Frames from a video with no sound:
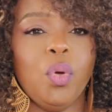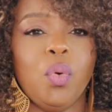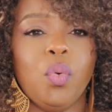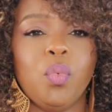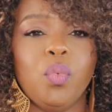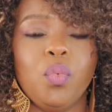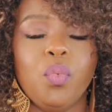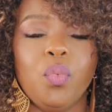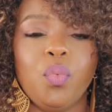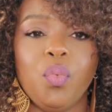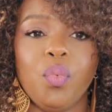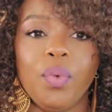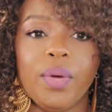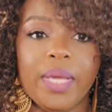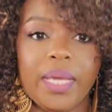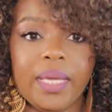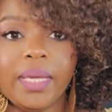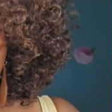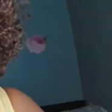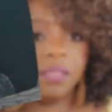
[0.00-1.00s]

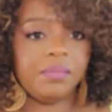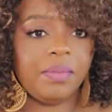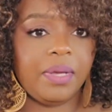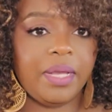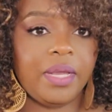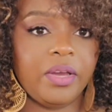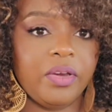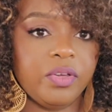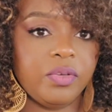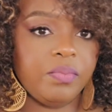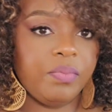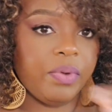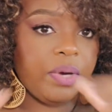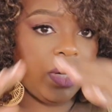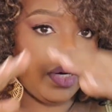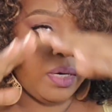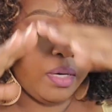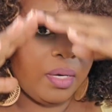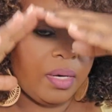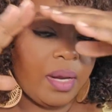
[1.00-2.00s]
wig. Because my hair is
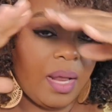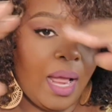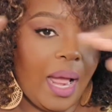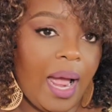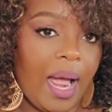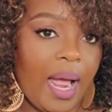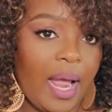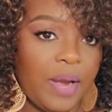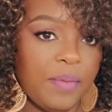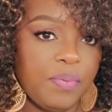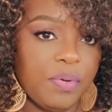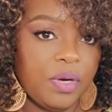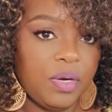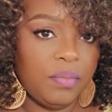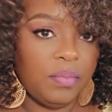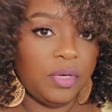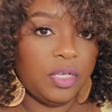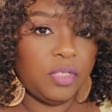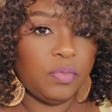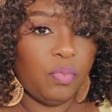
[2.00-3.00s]
braided, I pretty
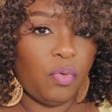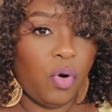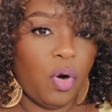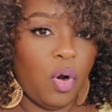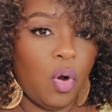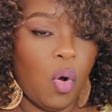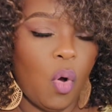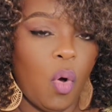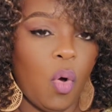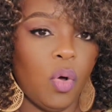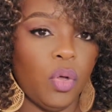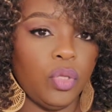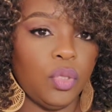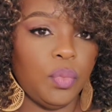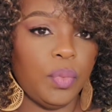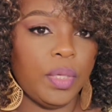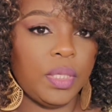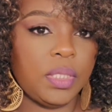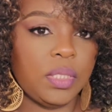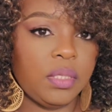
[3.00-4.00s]
much brought her all the
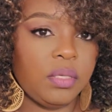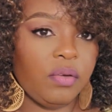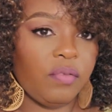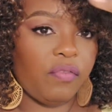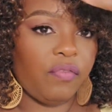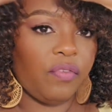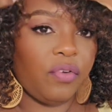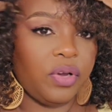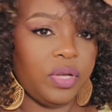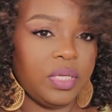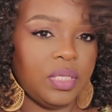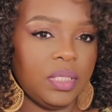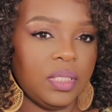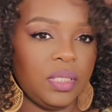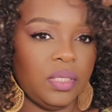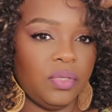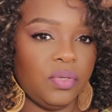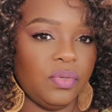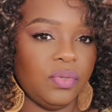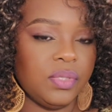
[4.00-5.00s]
way to the front in
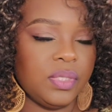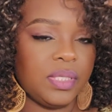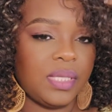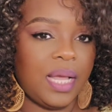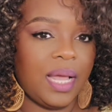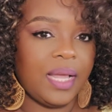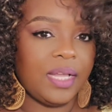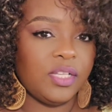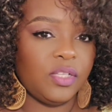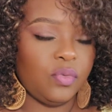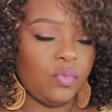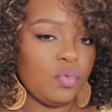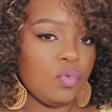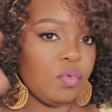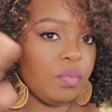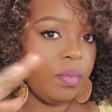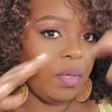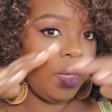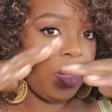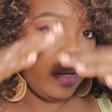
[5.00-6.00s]
this little side
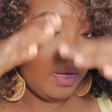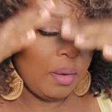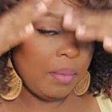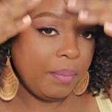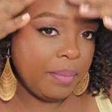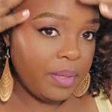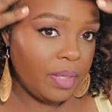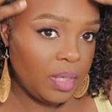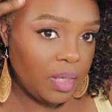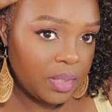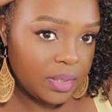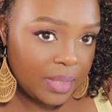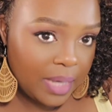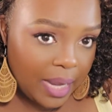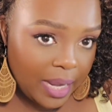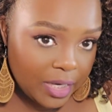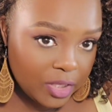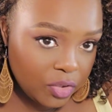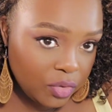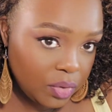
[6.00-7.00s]
swoop. Because
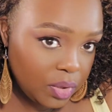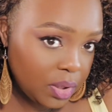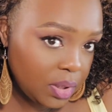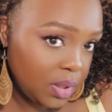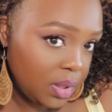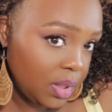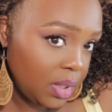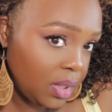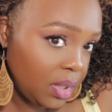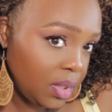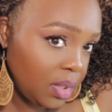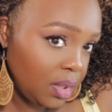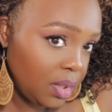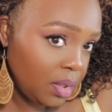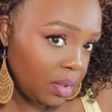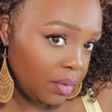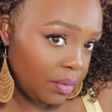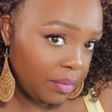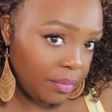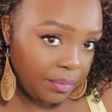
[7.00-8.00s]
as you can see,
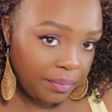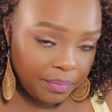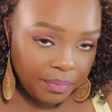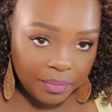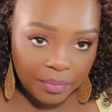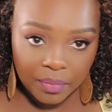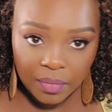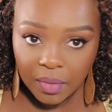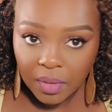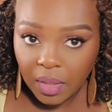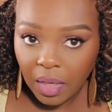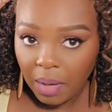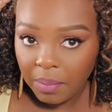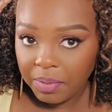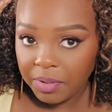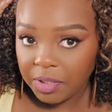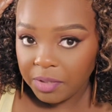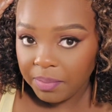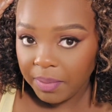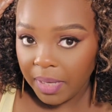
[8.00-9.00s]
I
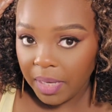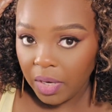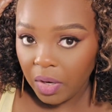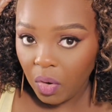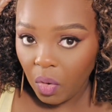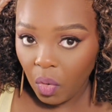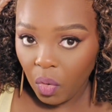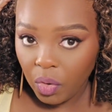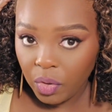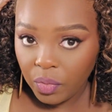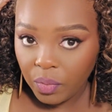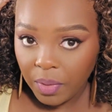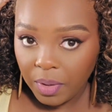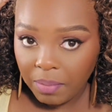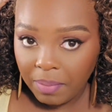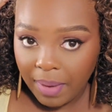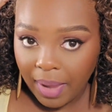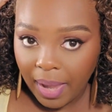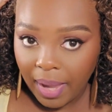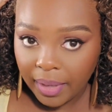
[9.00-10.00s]
pushed my hair all the way
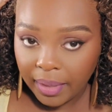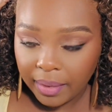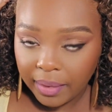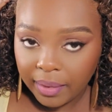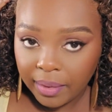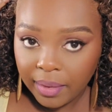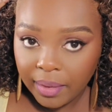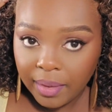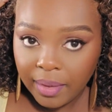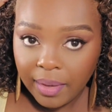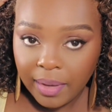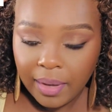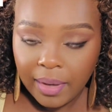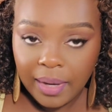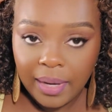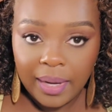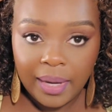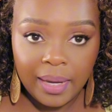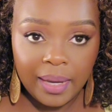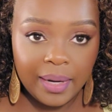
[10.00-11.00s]
back
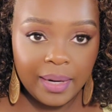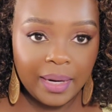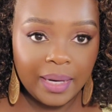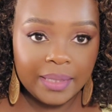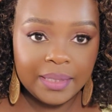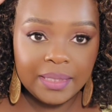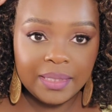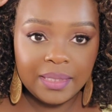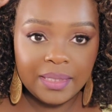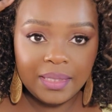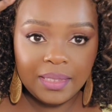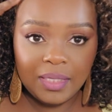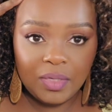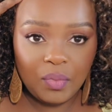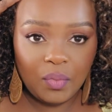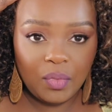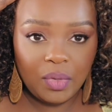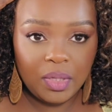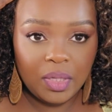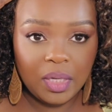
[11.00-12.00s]
and I just
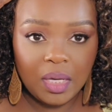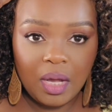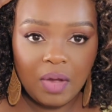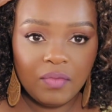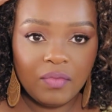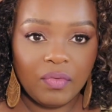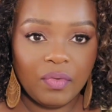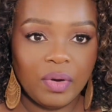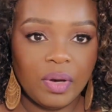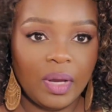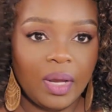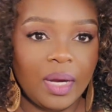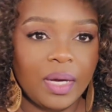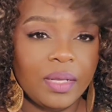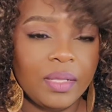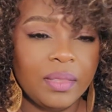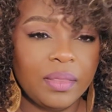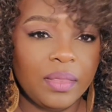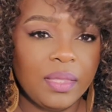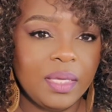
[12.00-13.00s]
didn't want to cover it. I
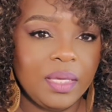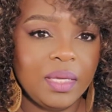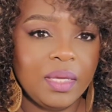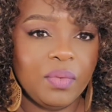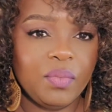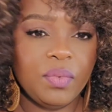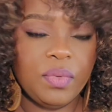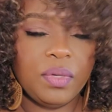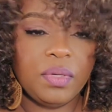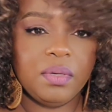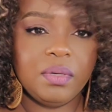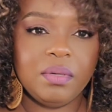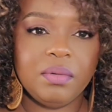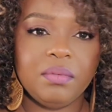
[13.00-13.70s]
didn't think it would,